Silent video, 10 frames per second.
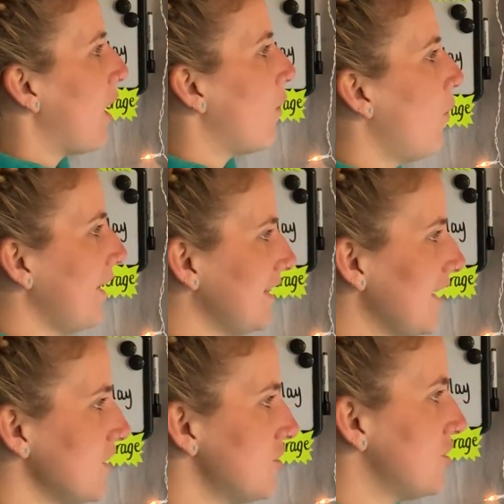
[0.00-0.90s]
What I'd
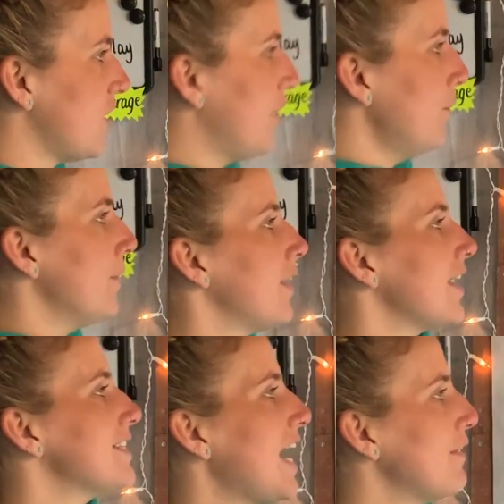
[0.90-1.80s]
like you to do
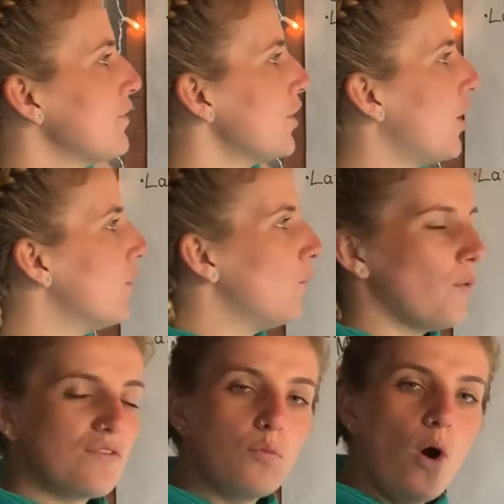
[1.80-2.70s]
is have a go
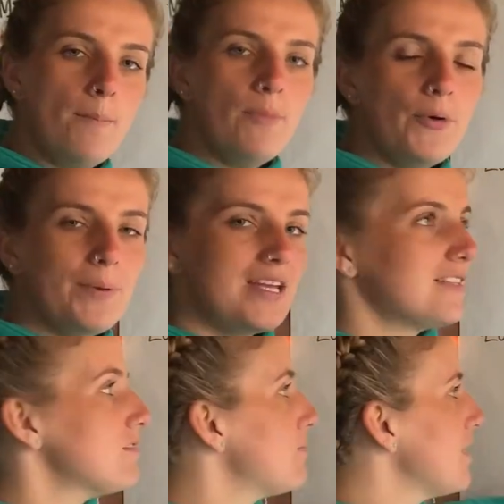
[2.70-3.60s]
with one more
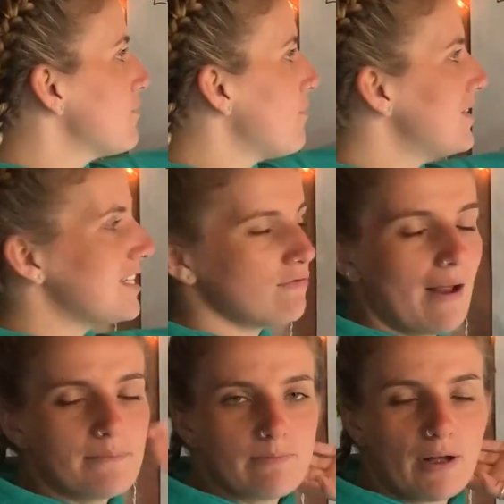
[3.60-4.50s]
piece of speech for Mrs.
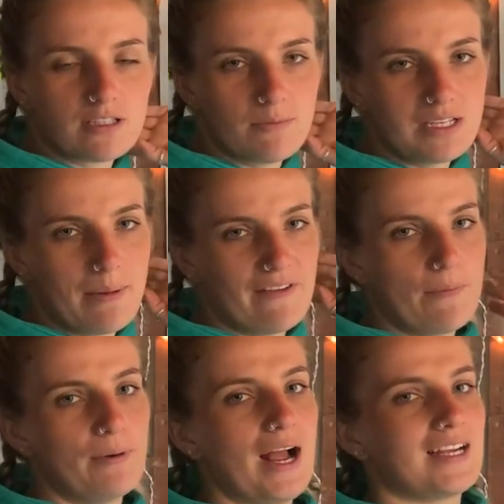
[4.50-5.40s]
Ramsbottom as a bit of a
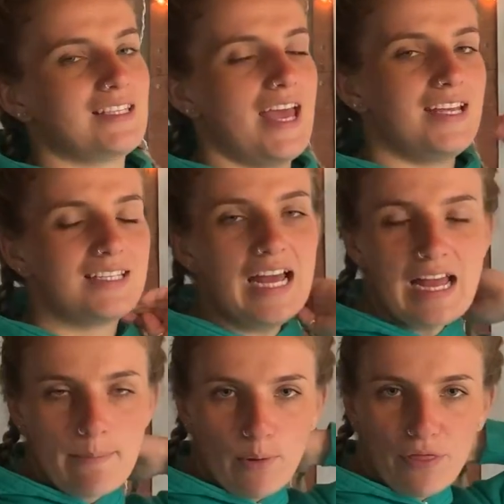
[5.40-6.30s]
practice,
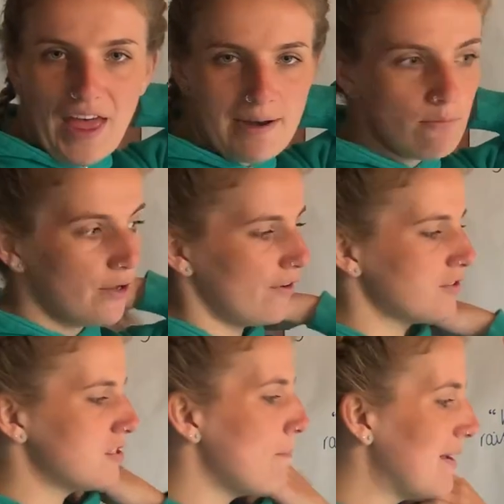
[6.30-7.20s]
but then move on
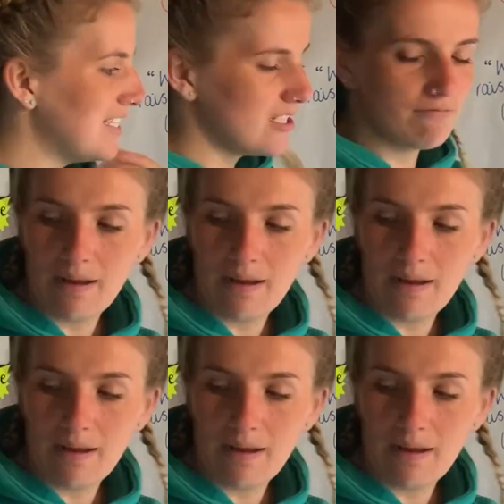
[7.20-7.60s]
to Mr.